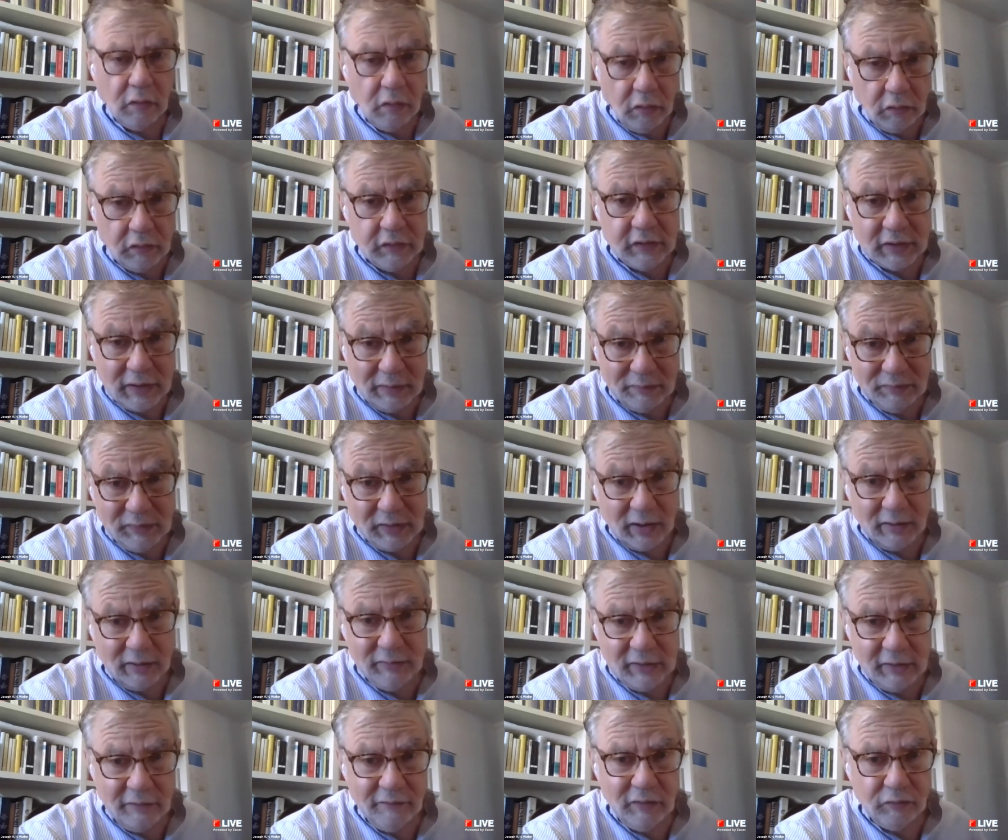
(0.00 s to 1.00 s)
Or
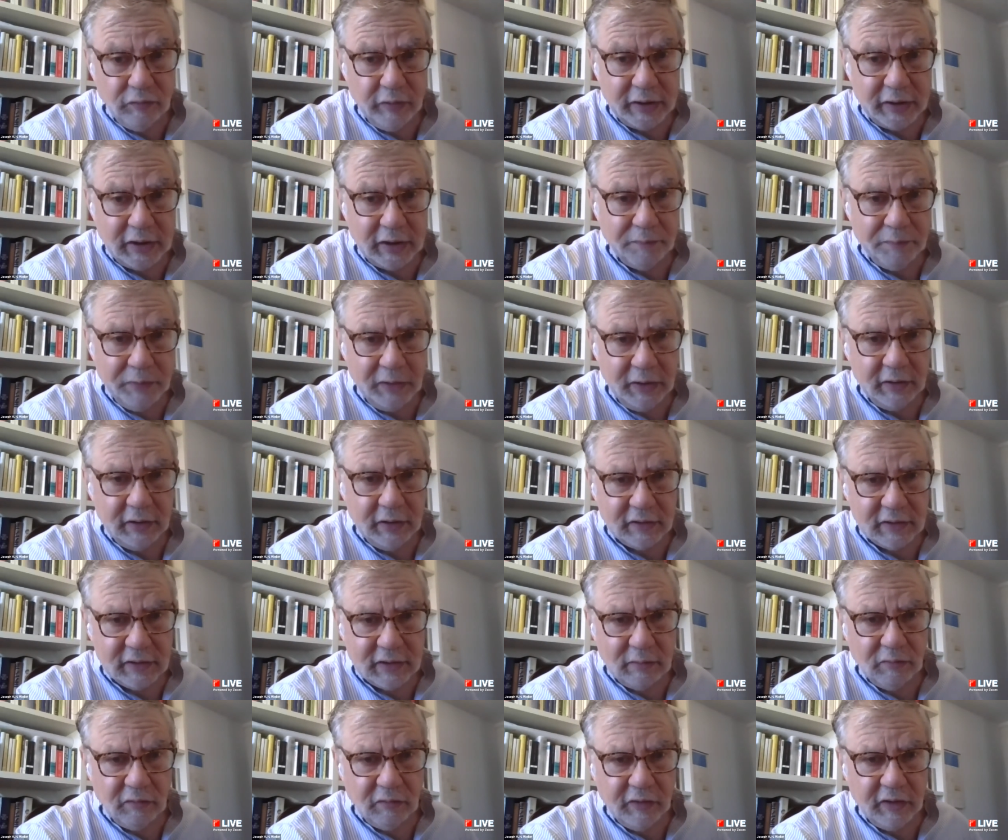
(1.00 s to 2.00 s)
sometimes even Wikipedia.
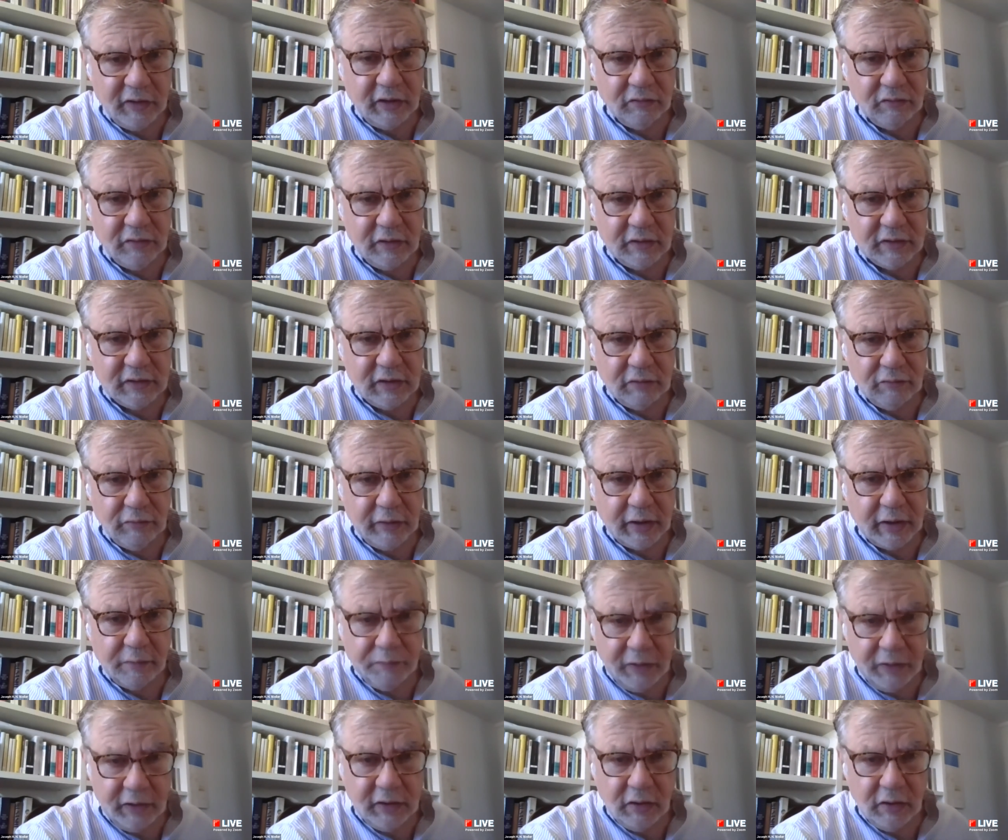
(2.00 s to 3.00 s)
Some of the entries in
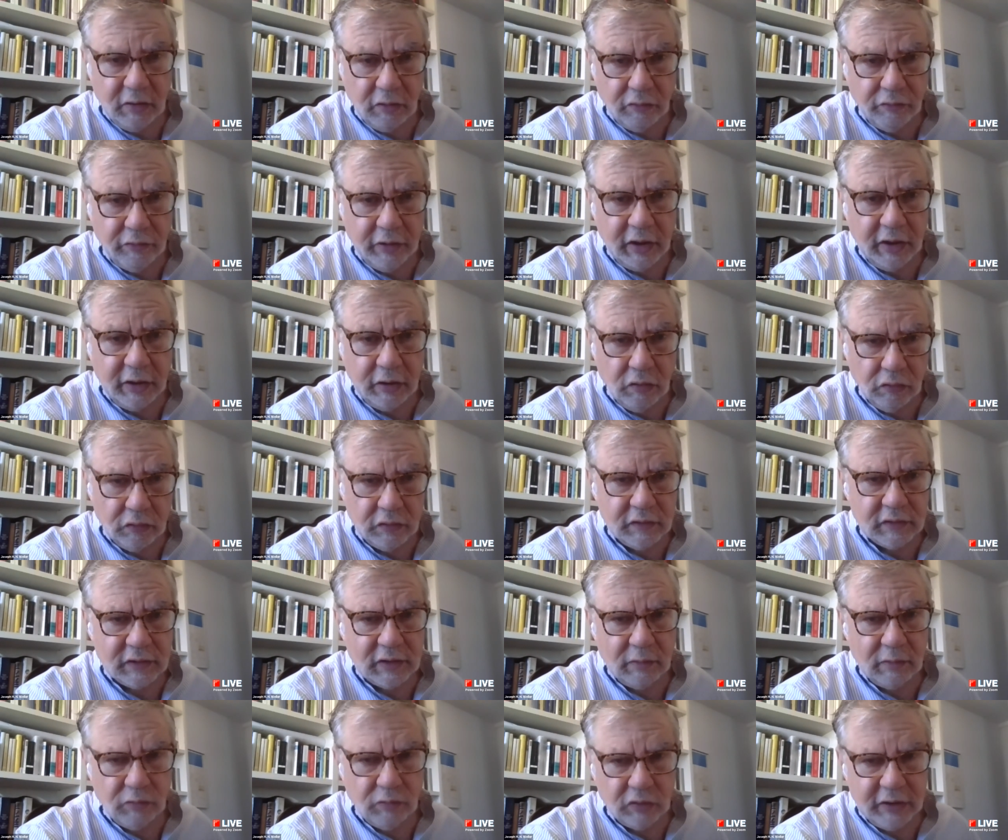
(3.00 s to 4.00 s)
Wikipedia are really good,
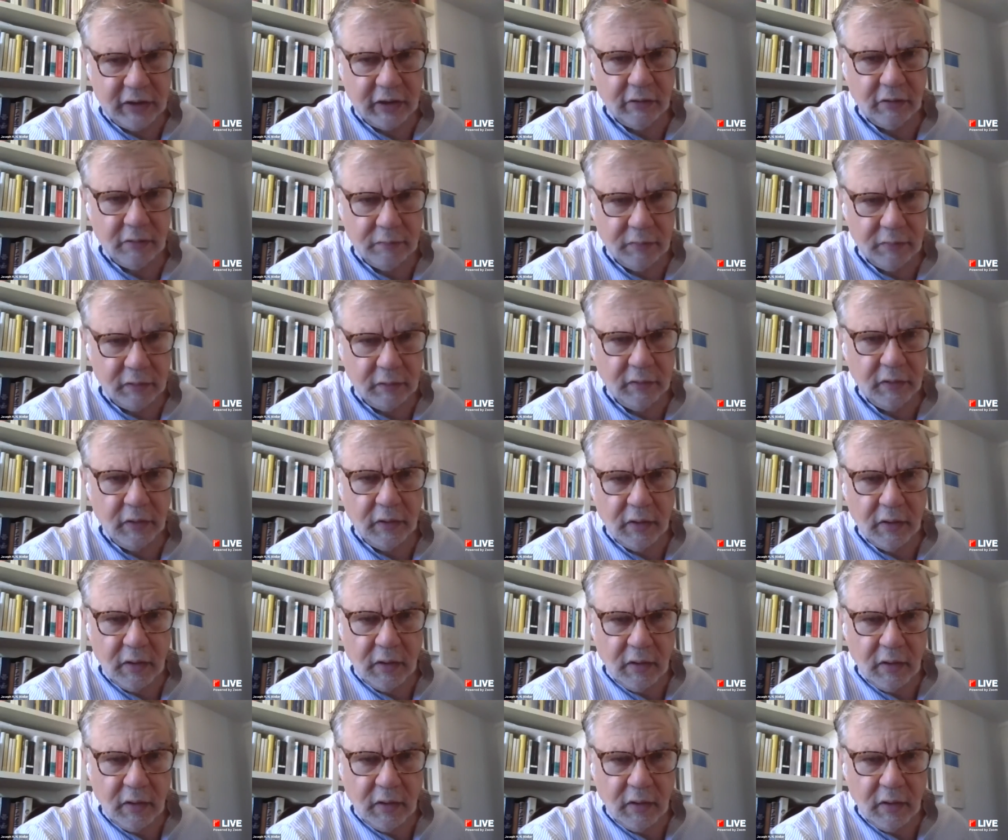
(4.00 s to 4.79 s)
some are terrible.